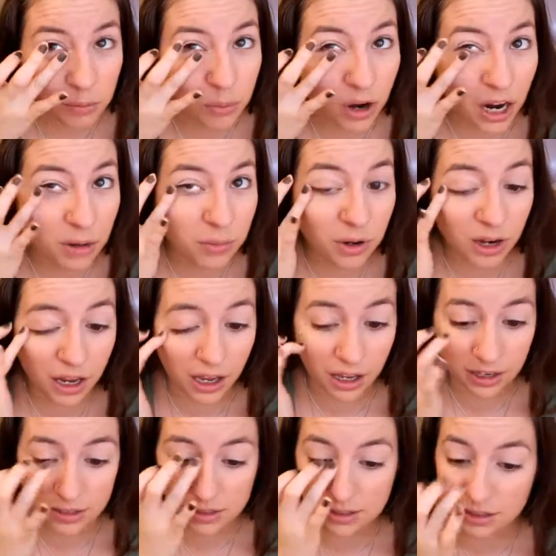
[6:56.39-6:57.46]
primer
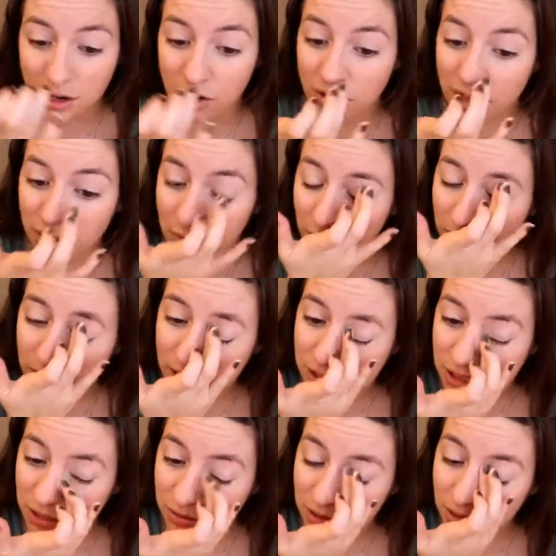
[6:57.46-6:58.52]
in, so it went
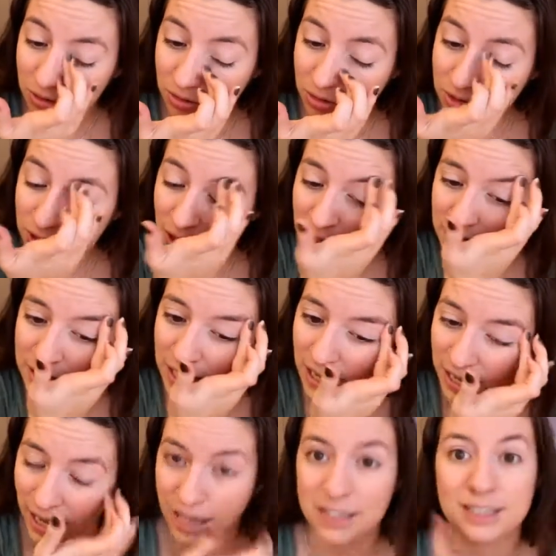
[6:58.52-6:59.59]
into an old
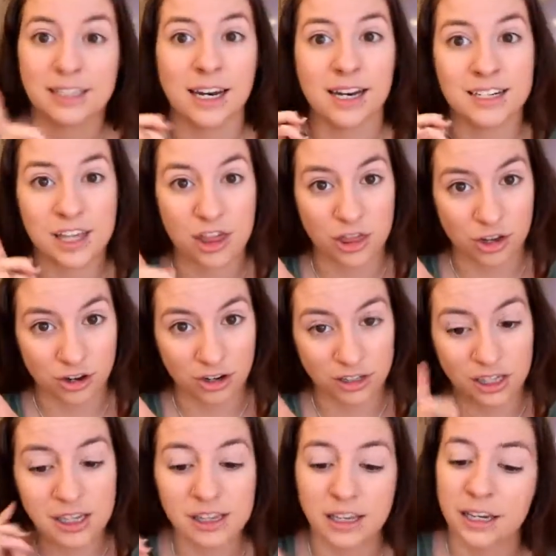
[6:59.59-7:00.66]
contact case that I did
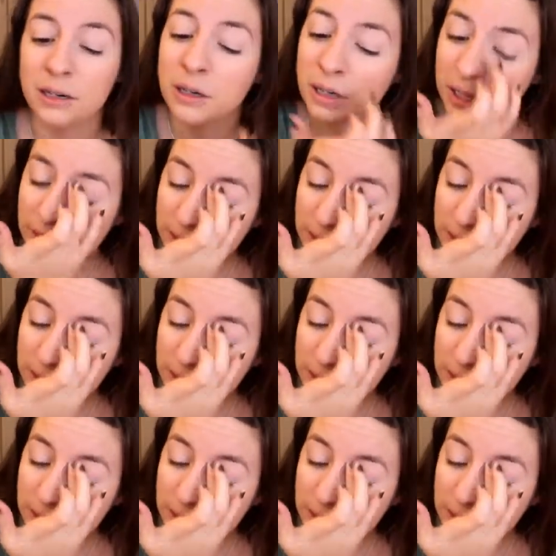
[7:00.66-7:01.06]
thoroughly clean.